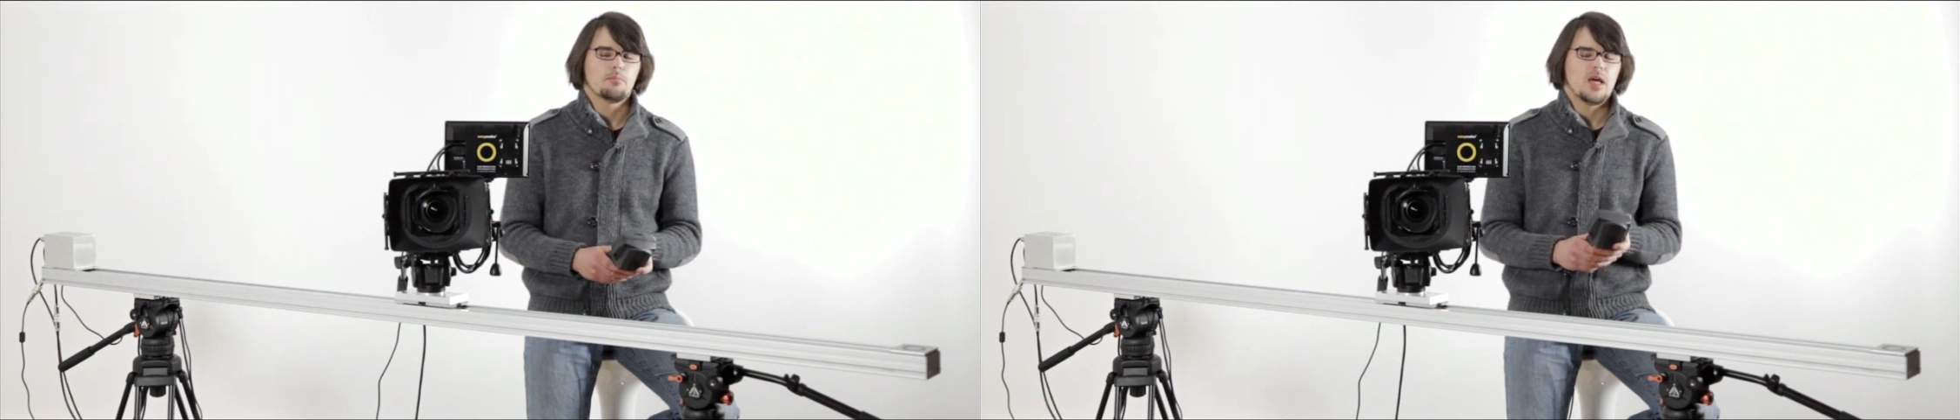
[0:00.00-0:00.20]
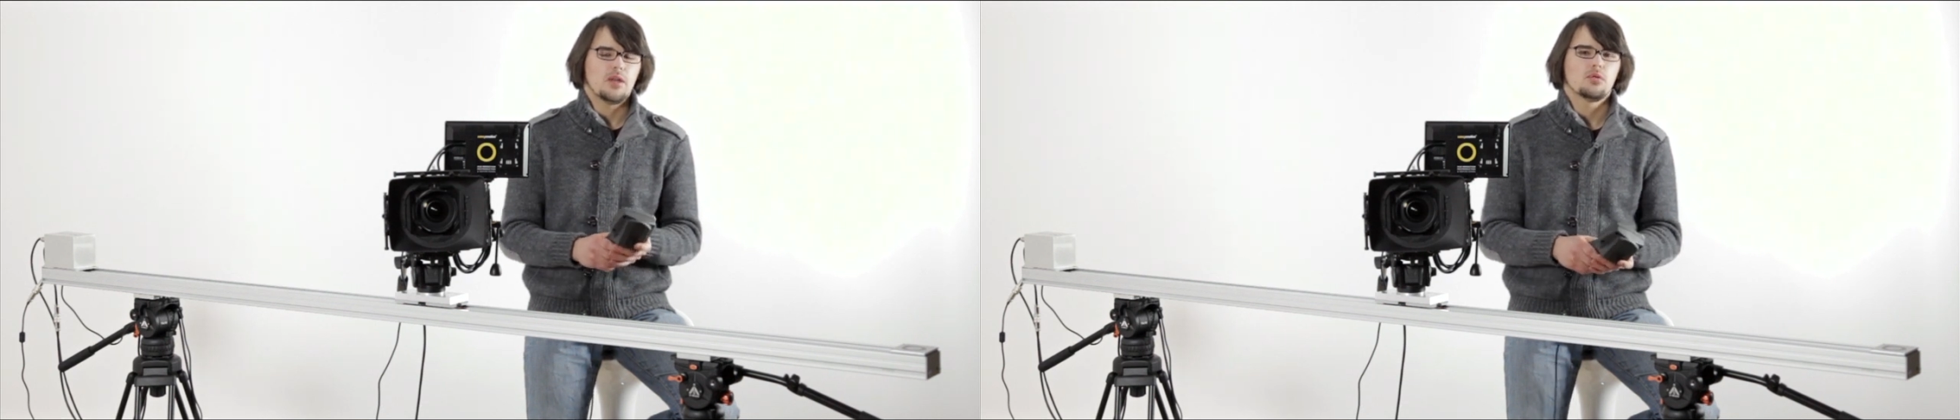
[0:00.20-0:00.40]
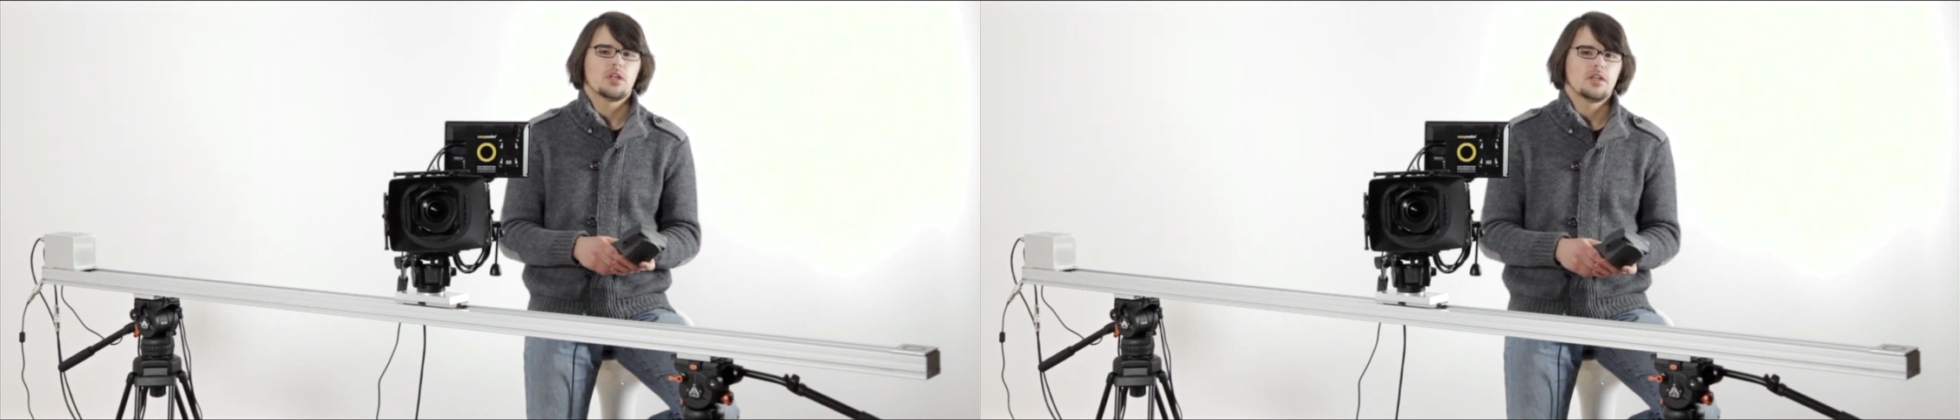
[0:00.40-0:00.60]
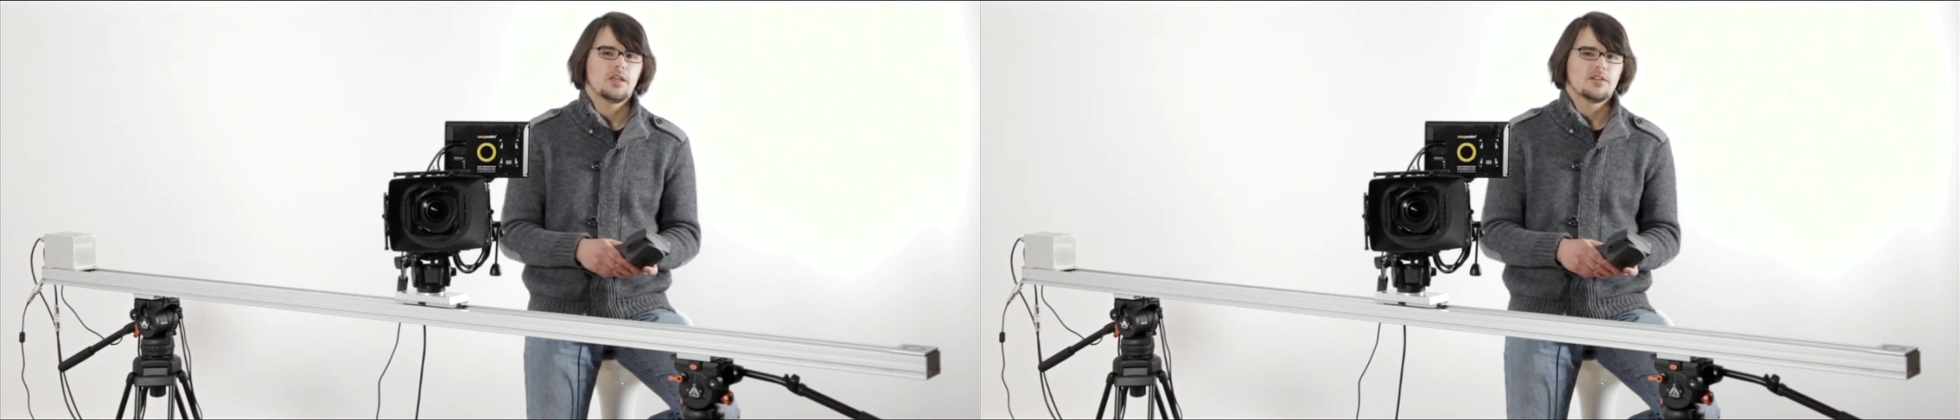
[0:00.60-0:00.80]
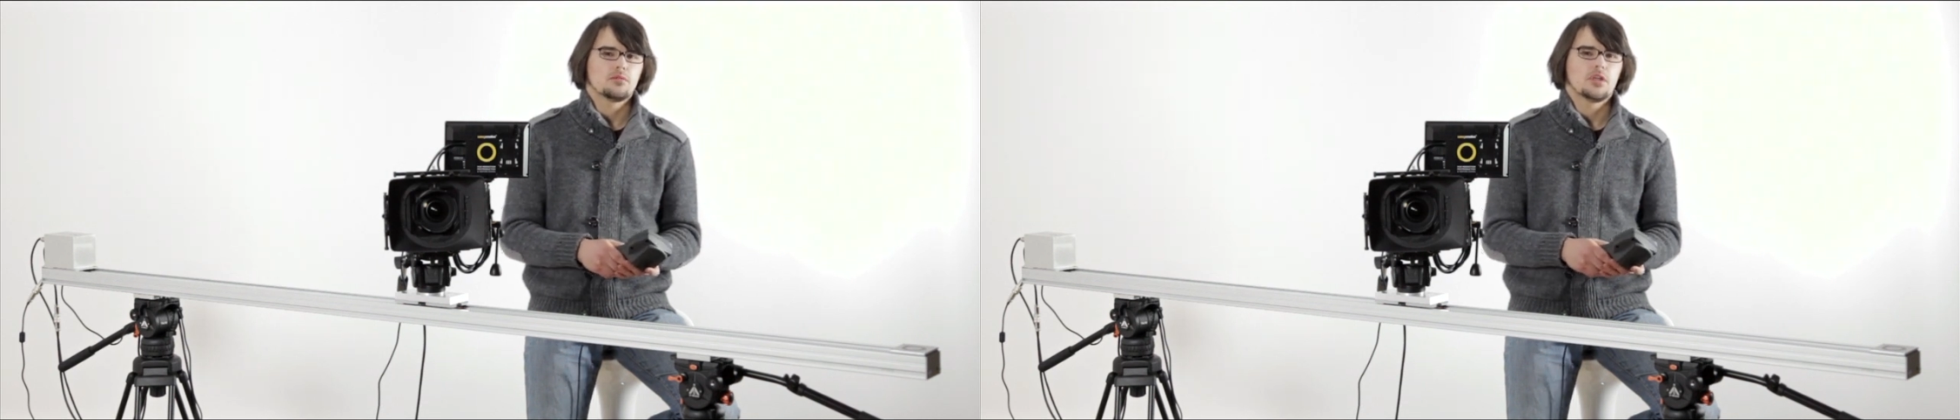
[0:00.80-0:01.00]

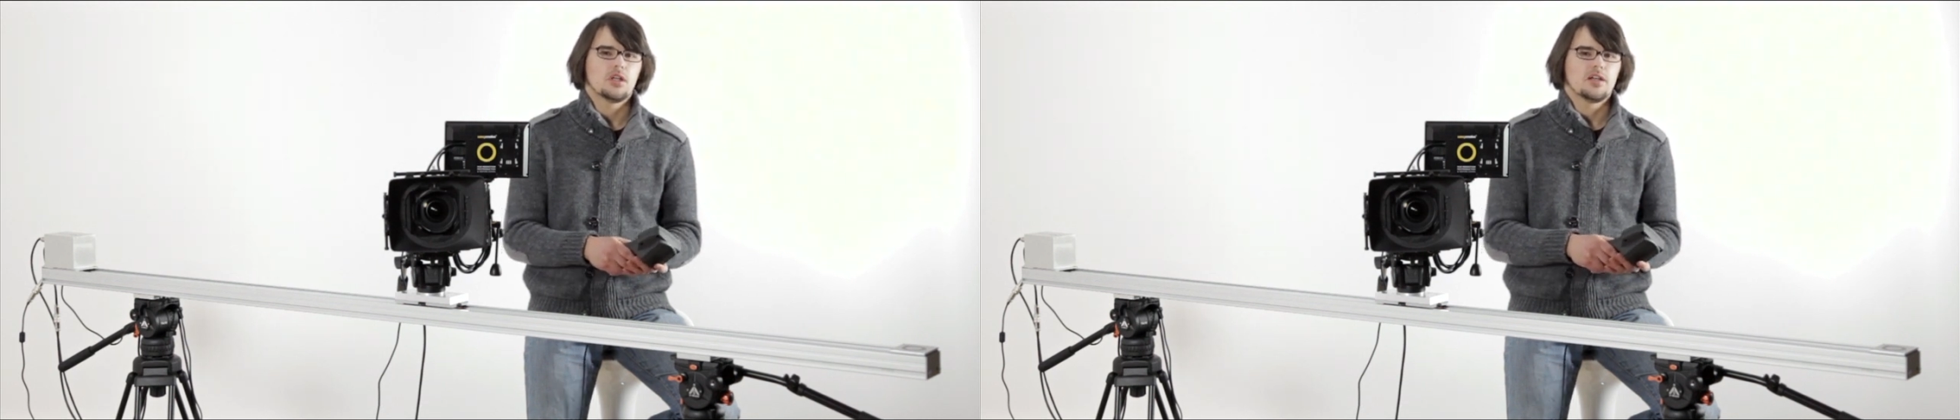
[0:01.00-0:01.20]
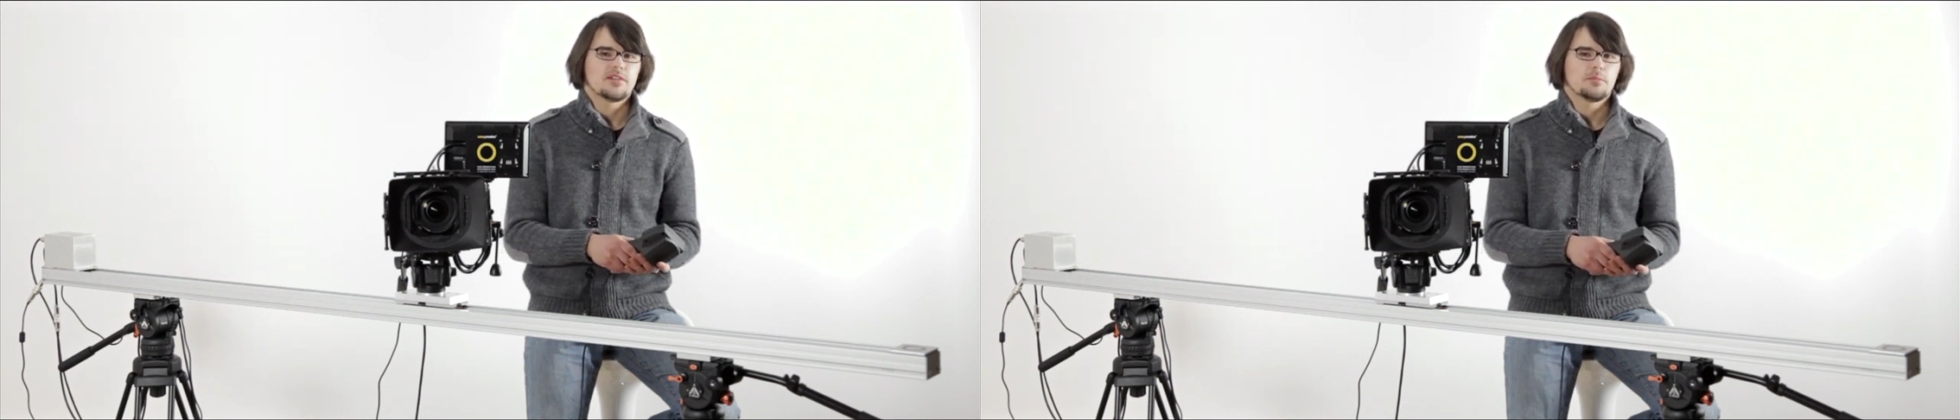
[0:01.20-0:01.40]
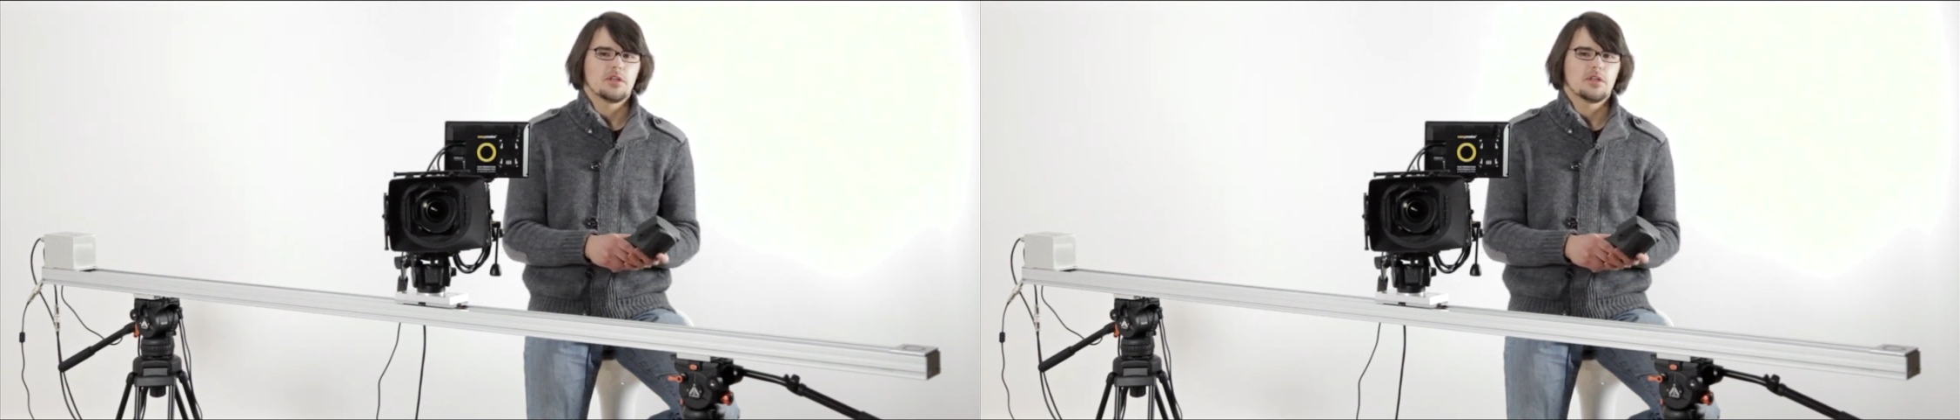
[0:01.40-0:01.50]
manually as well as